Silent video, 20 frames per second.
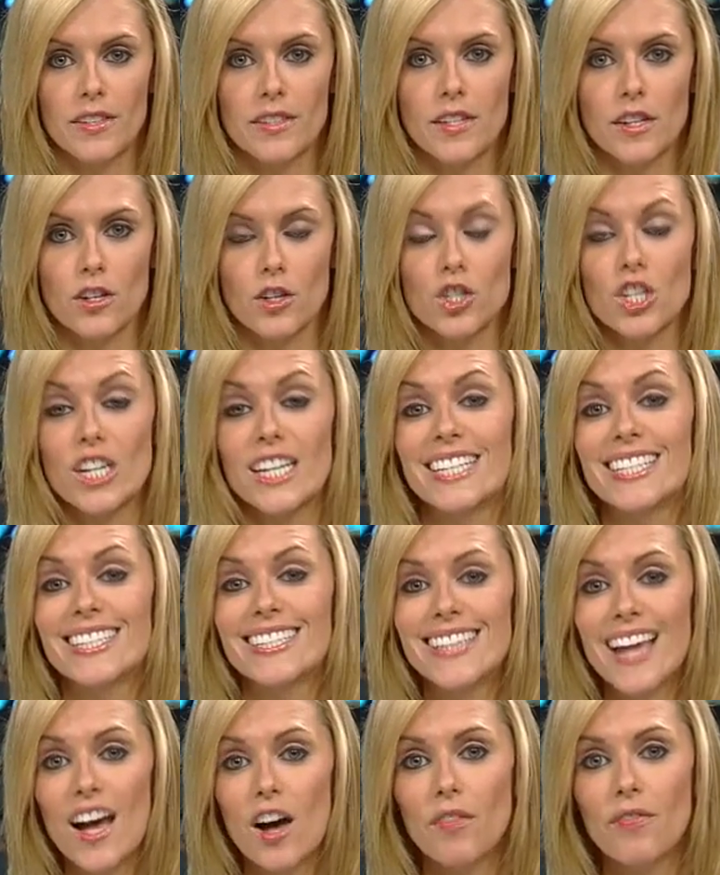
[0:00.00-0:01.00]
considers
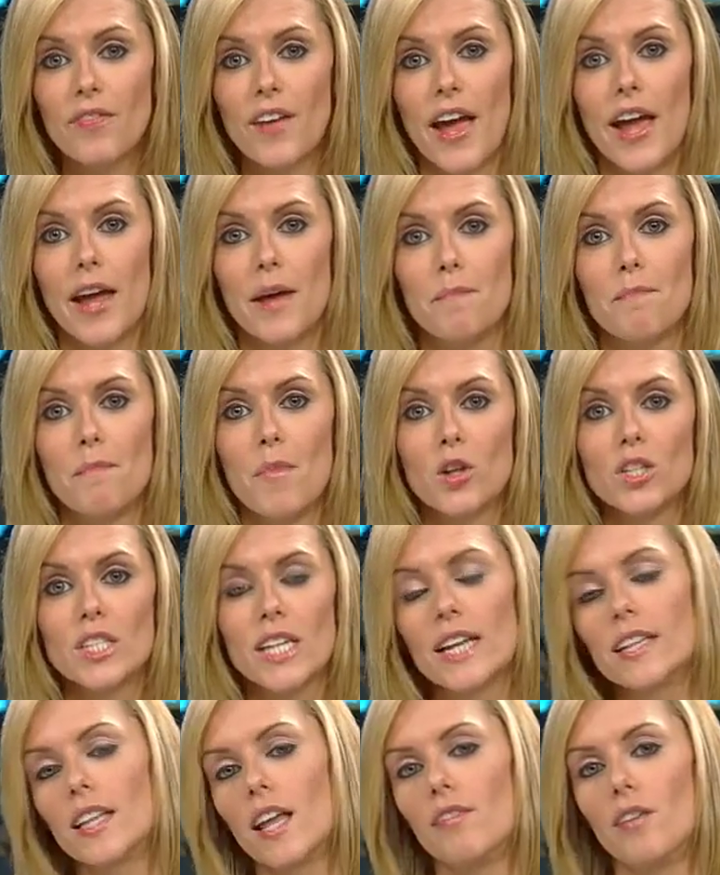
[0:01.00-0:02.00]
itself a
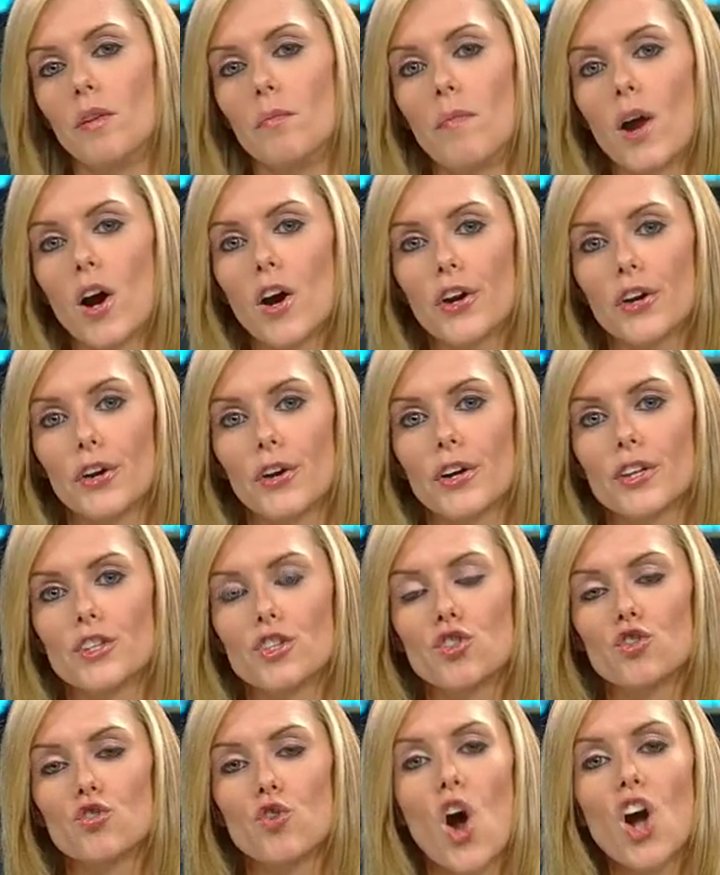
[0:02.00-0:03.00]
multi-level marketer and
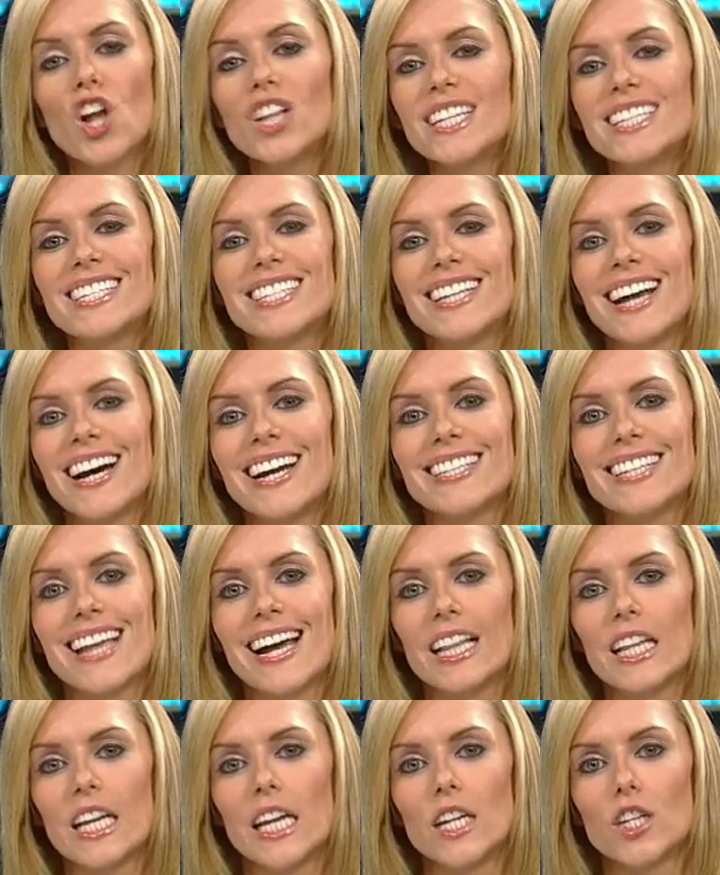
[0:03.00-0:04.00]
strongly denies
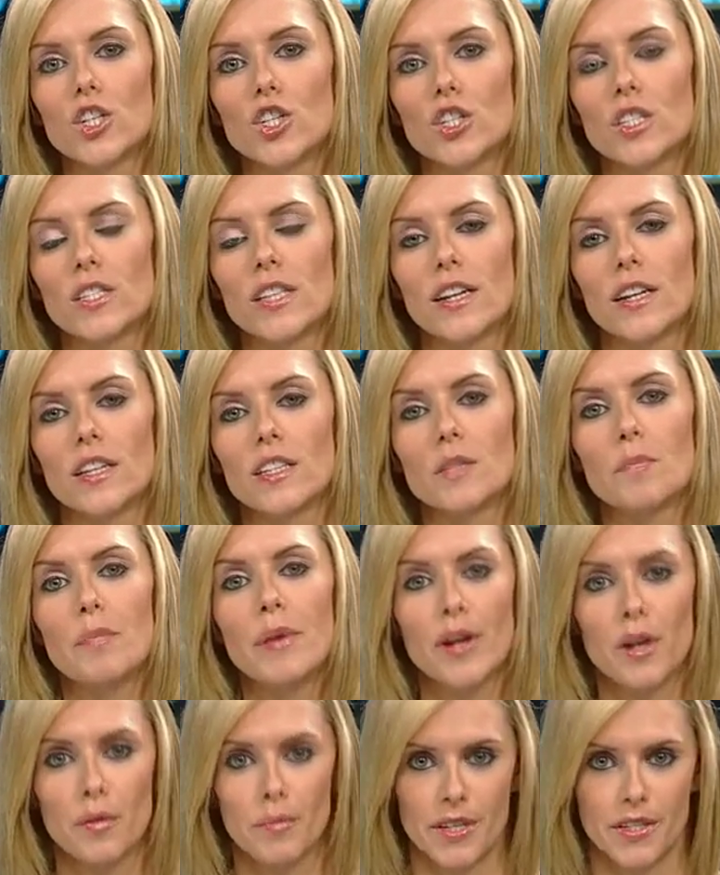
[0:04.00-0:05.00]
allegations that it's a
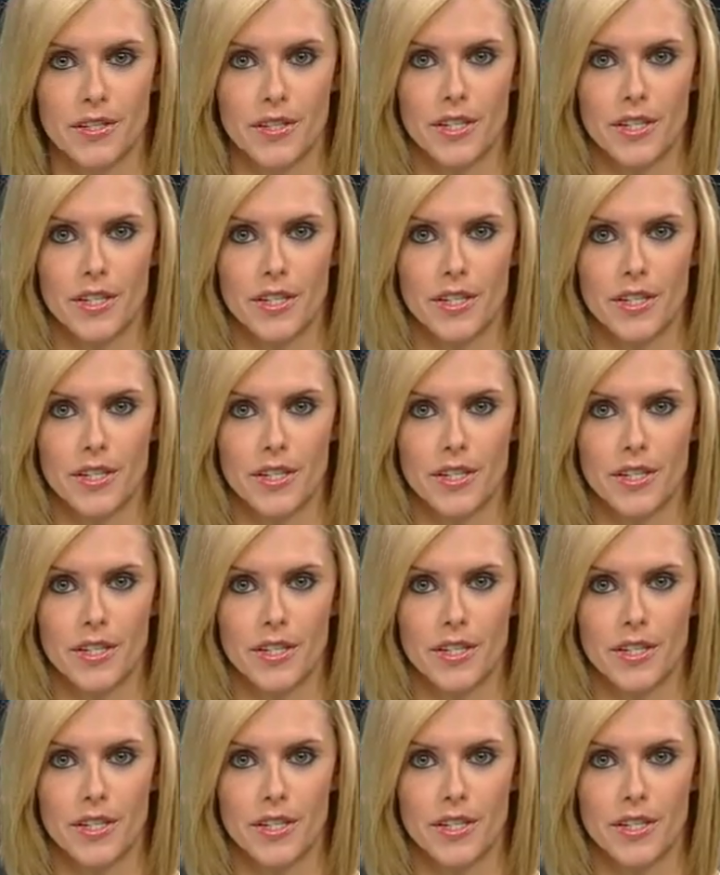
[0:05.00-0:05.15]
pyramid